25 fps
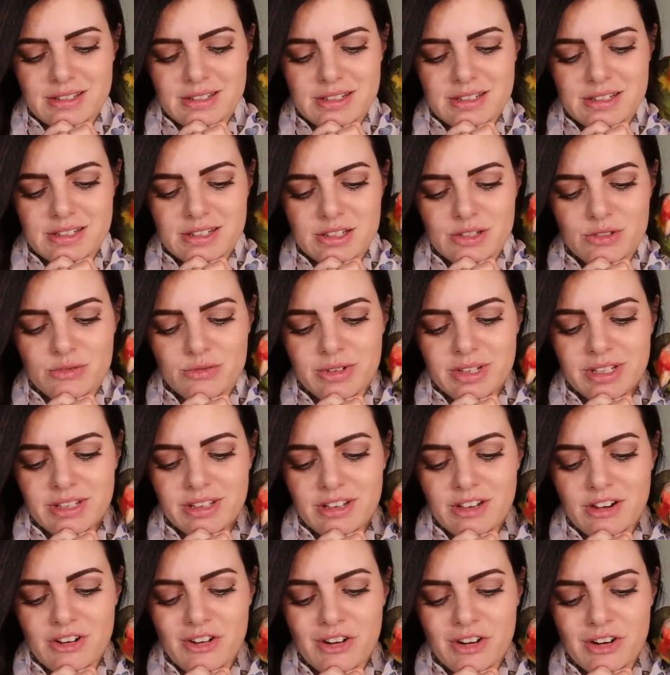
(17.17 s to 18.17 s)
This is
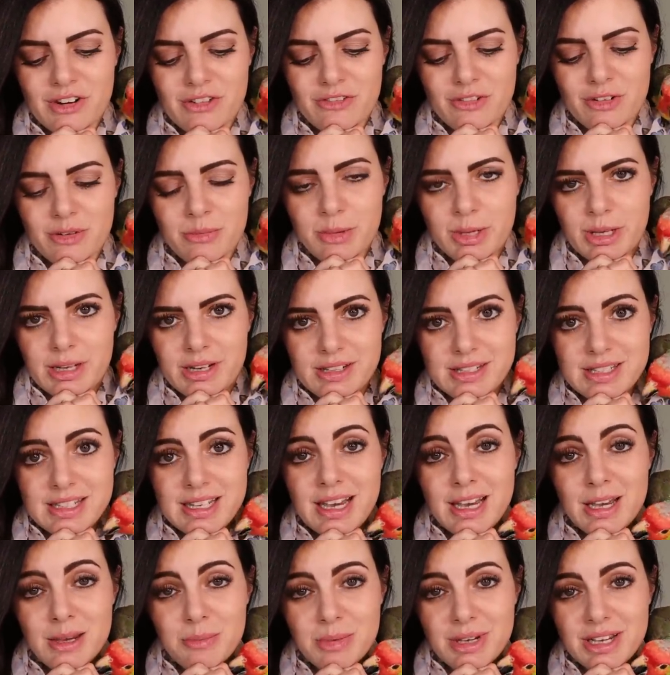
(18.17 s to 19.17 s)
really hard for me to
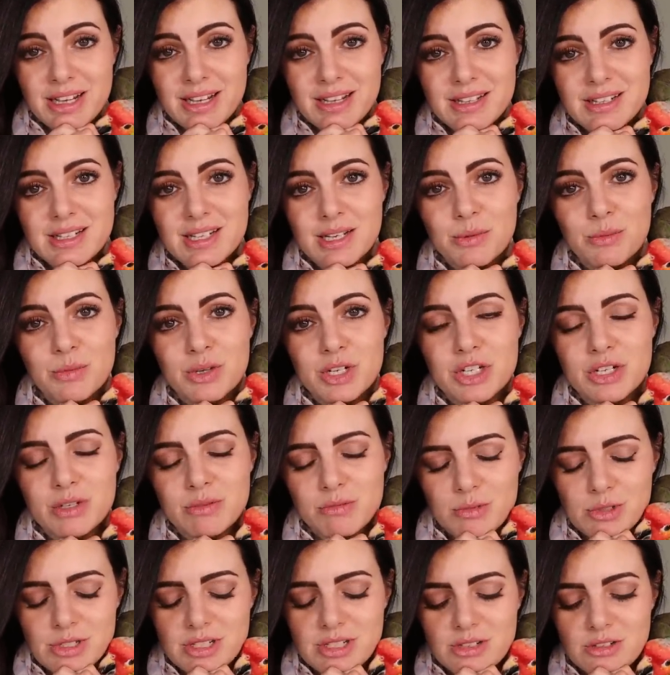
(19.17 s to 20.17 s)
say because I wish
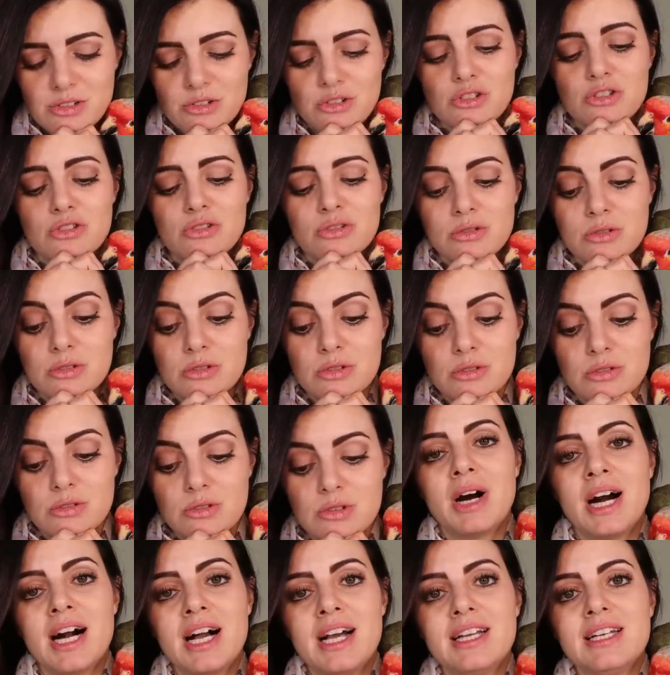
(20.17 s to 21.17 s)
it wasn't
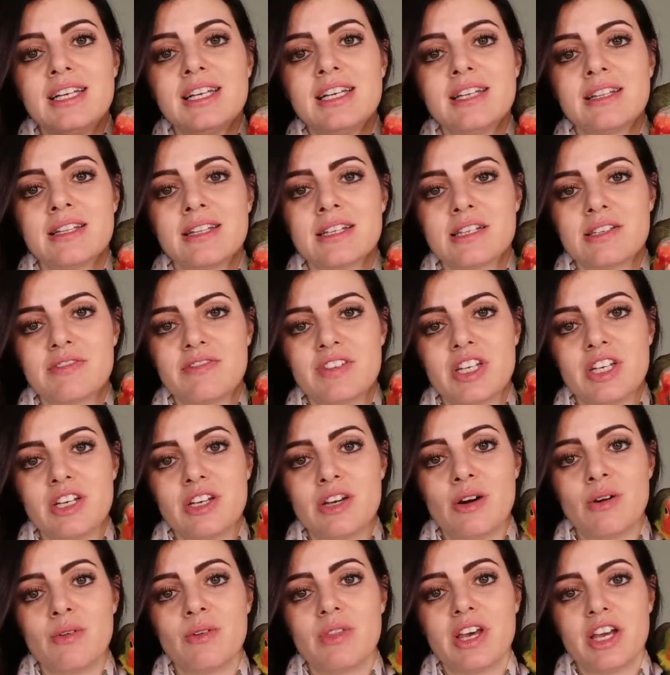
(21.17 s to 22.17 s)
true, but in this
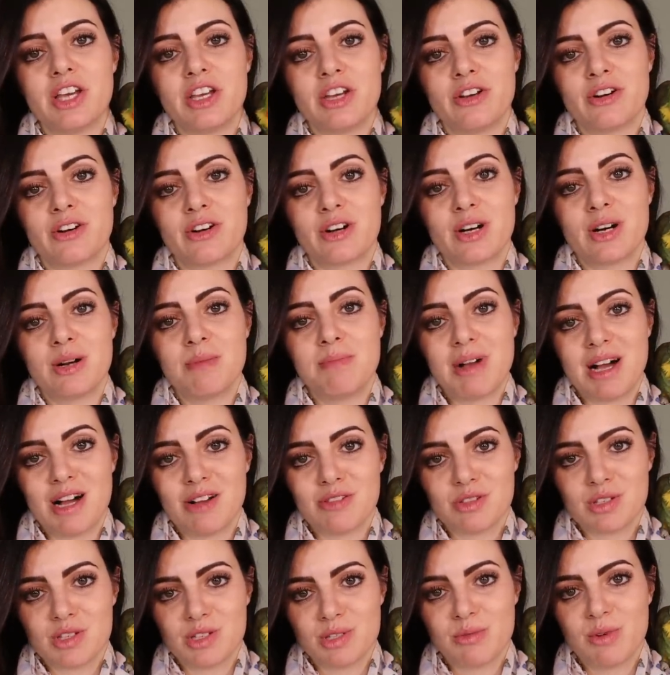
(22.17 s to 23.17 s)
video that you're
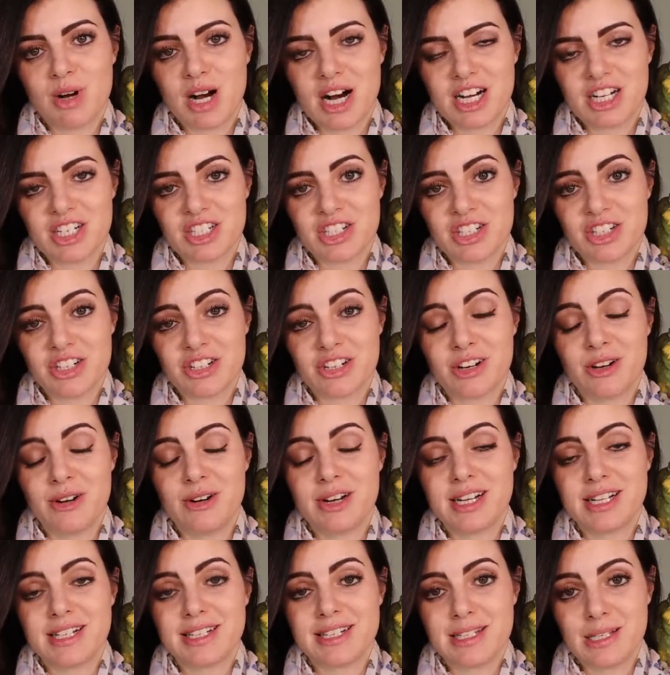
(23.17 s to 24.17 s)
about to watch, you're
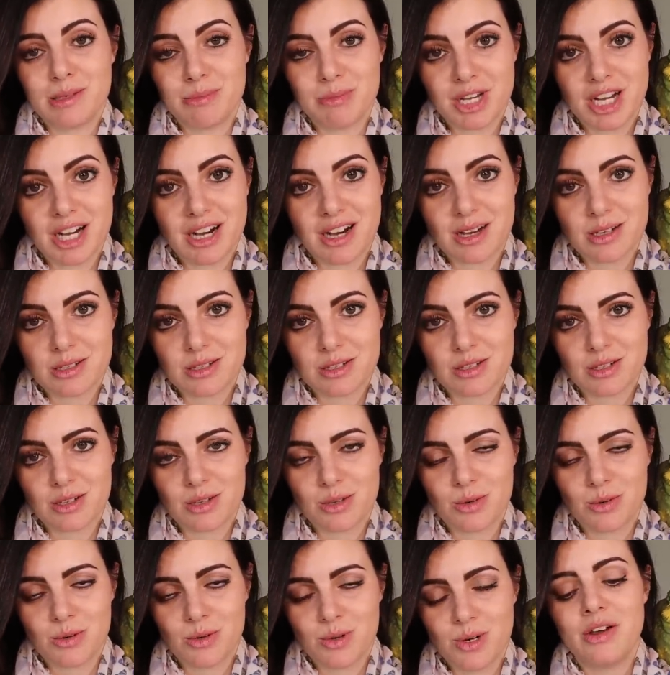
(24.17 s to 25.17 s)
going to see
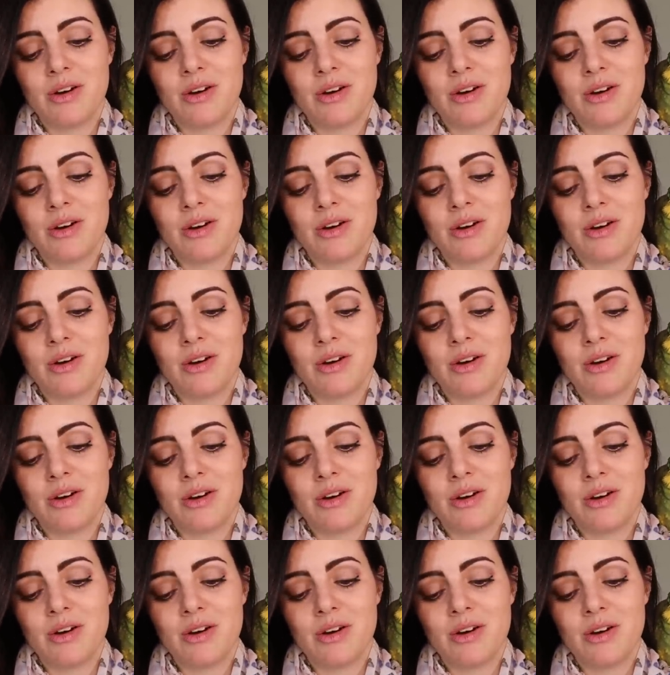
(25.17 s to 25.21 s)
Picasso.